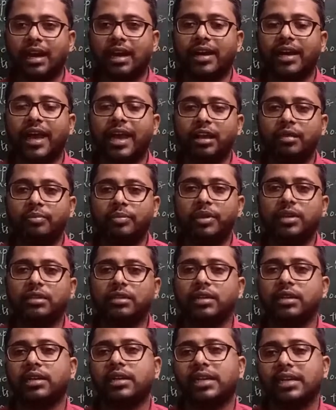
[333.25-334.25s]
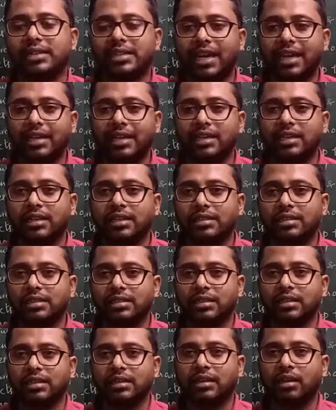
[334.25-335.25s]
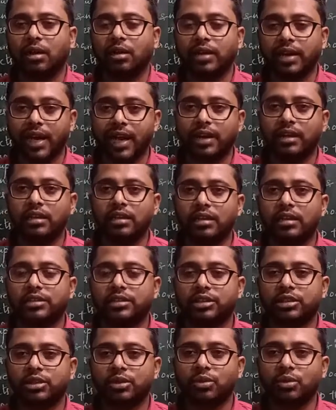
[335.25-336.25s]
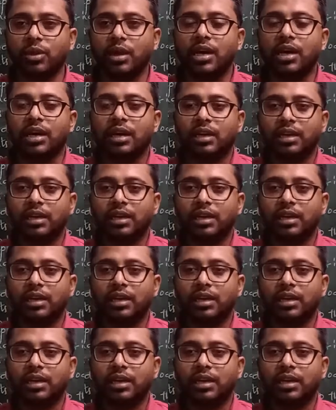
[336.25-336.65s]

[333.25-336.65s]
are helping the designers or analysts to